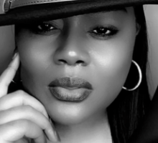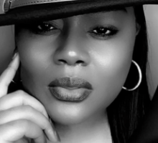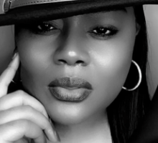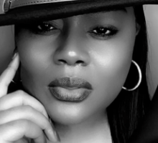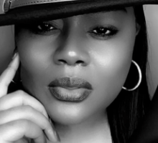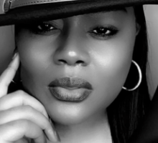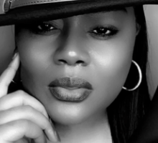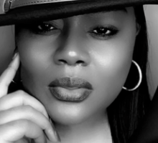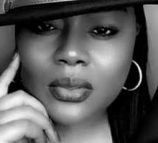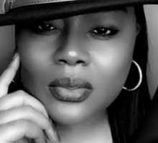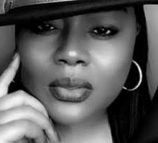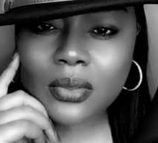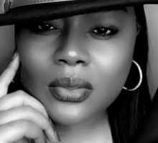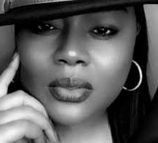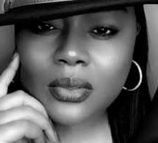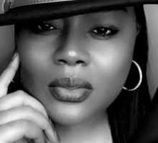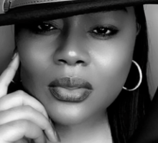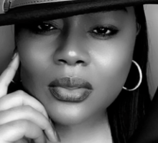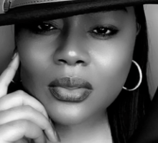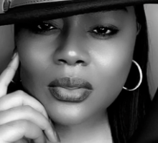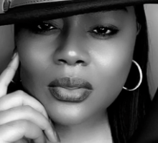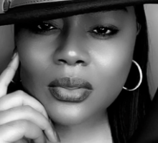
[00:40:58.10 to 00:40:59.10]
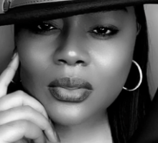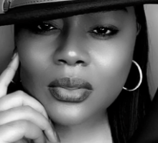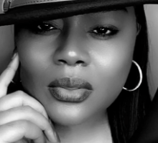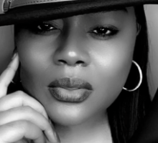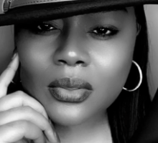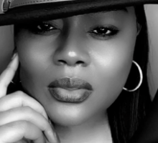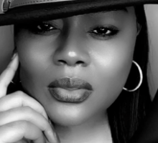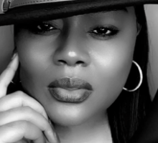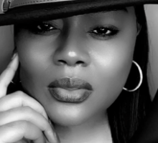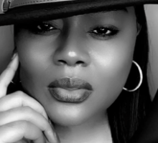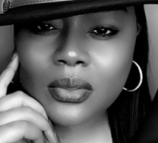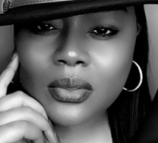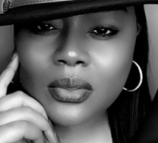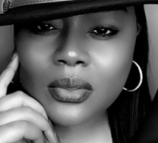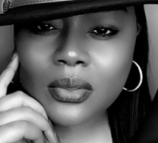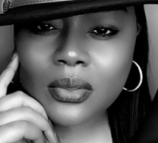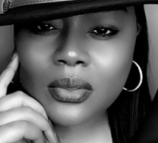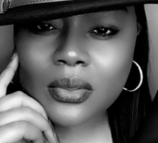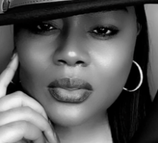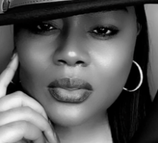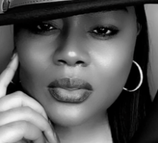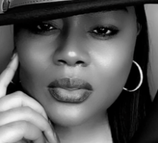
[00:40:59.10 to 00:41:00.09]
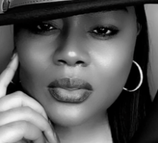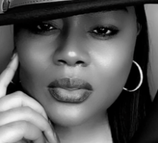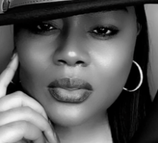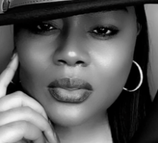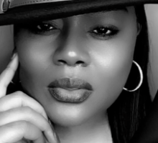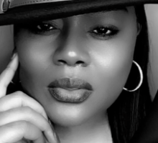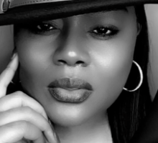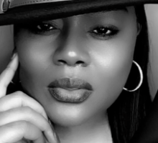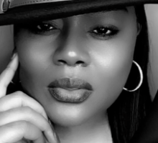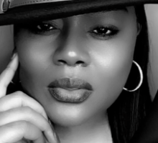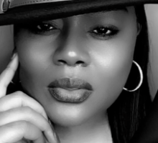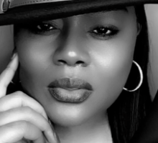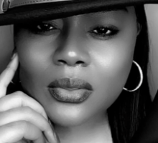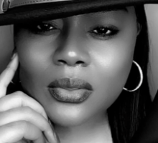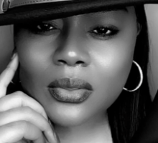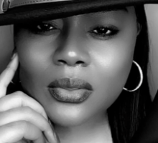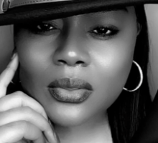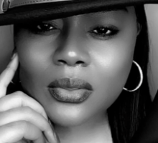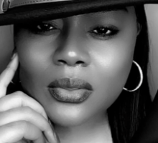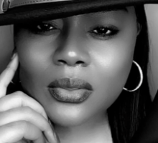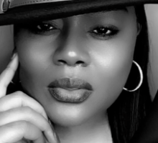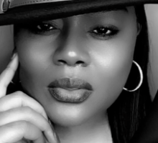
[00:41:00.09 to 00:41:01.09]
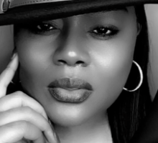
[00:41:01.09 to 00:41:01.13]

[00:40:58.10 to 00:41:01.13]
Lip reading: [no speech]